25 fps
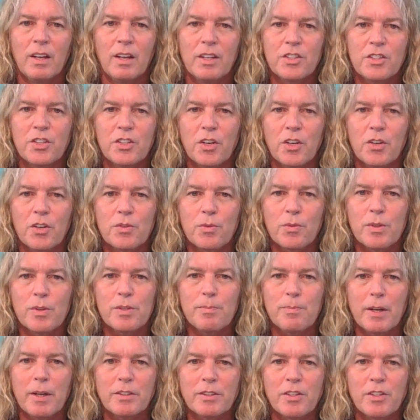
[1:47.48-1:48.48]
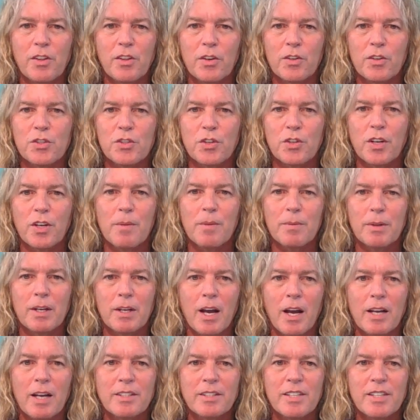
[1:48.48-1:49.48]
It shows respect to those you come in
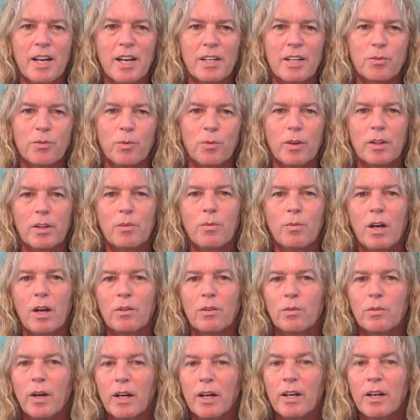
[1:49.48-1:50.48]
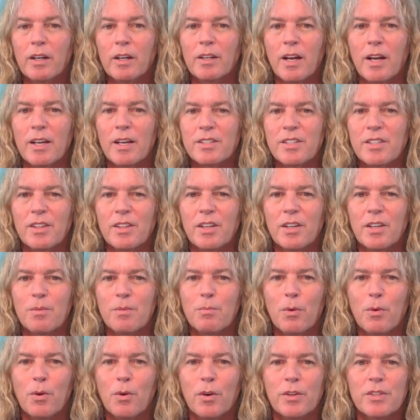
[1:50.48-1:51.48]
contact with while recognizing the
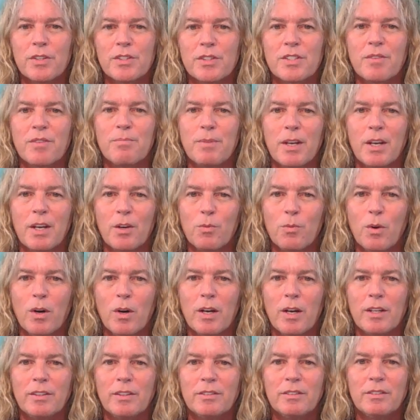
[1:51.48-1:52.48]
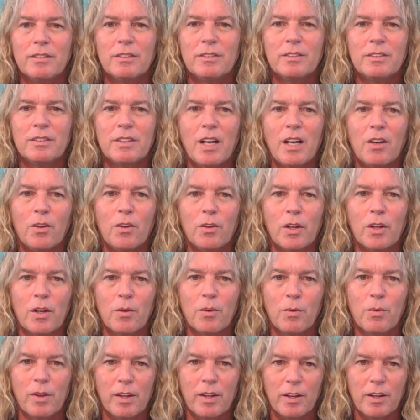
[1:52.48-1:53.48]
importance of being one not only
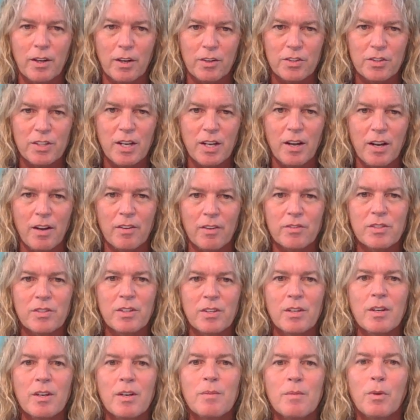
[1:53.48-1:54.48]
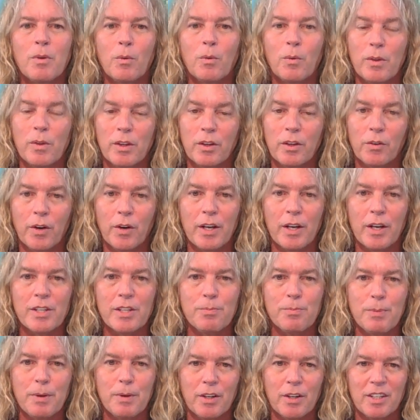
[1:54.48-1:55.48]
within ourselves, but with the Great
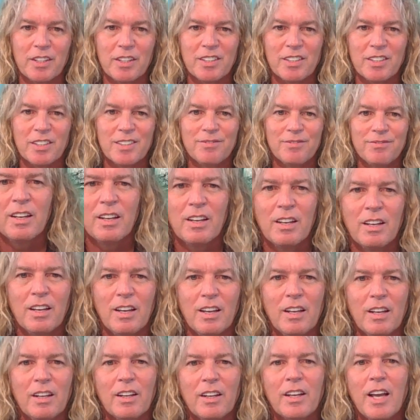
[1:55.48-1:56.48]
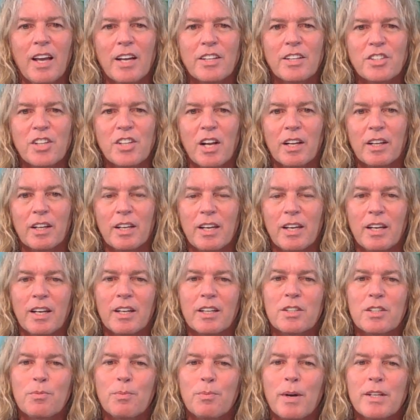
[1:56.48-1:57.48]
Spirit. In Lak' Ech Ala K'in
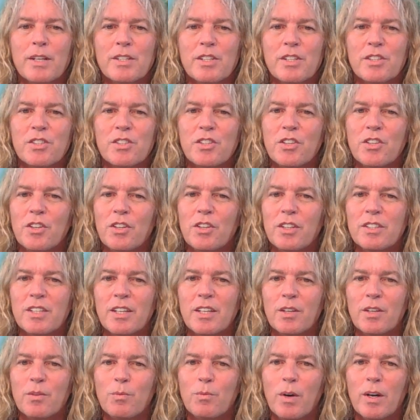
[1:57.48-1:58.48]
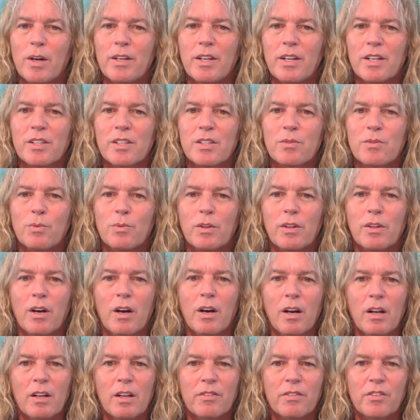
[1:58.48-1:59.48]
expresses unity and oneness with
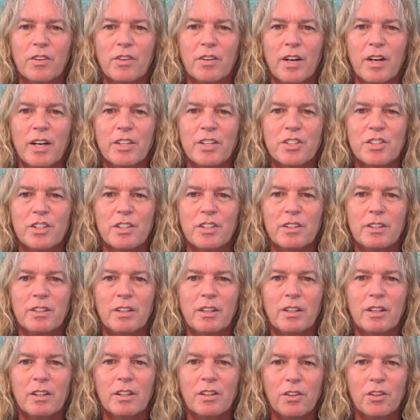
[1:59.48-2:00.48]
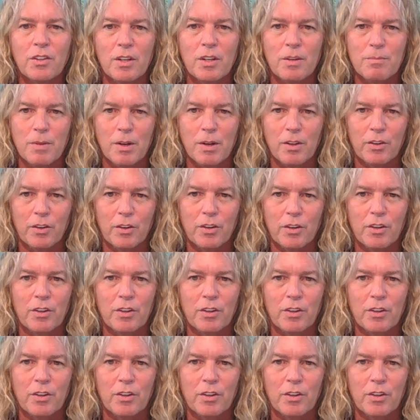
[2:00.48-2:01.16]
all of creation, including Mother